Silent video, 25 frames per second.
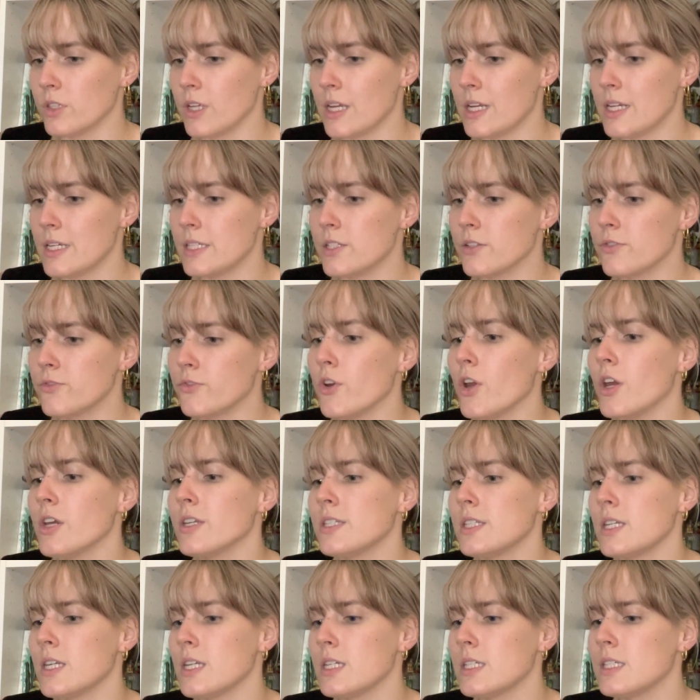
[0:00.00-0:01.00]
it is the
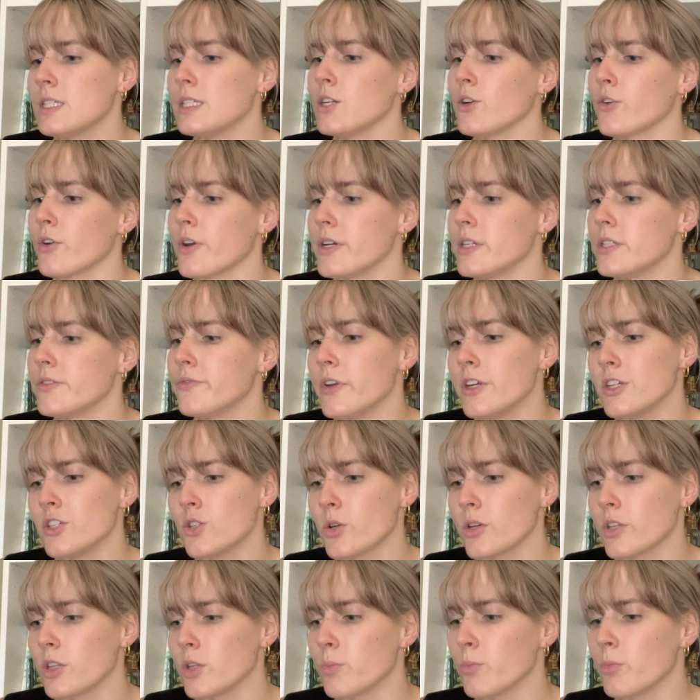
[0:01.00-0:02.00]
first in a series
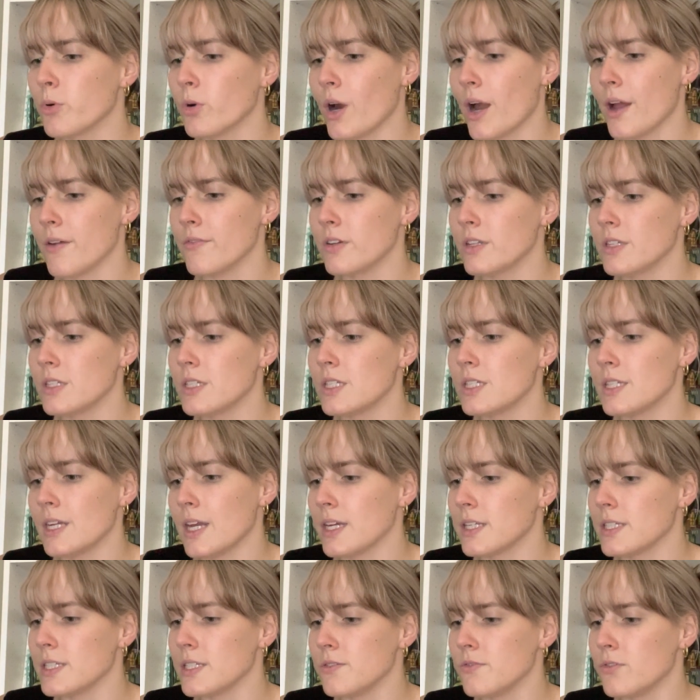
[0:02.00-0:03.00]
featuring the private
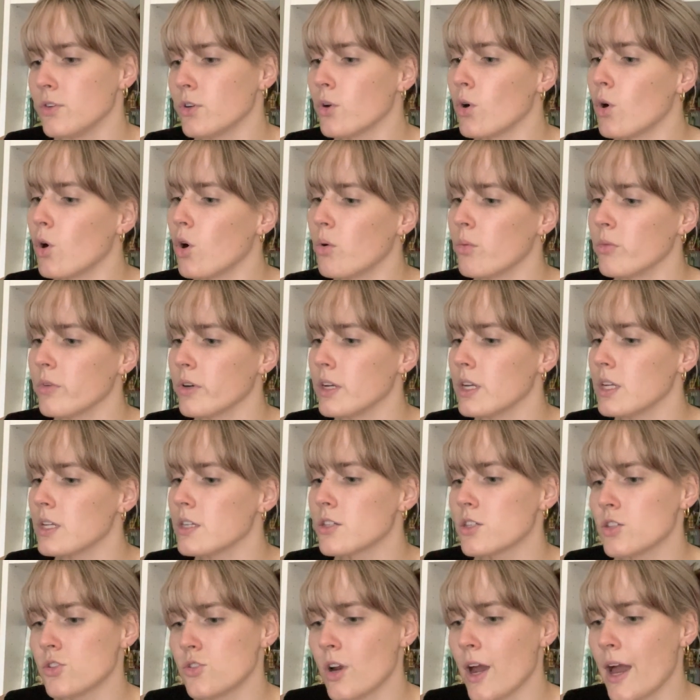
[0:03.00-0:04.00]
detective Cormoran
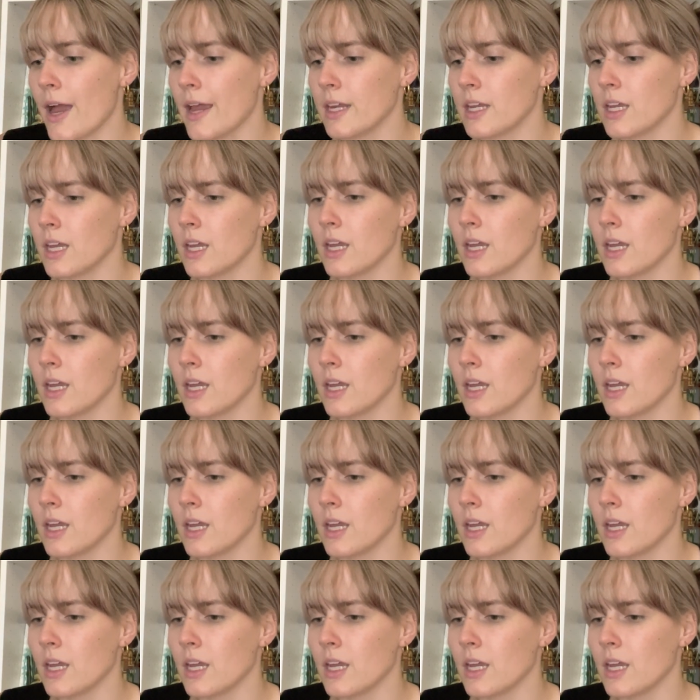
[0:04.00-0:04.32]
Strike.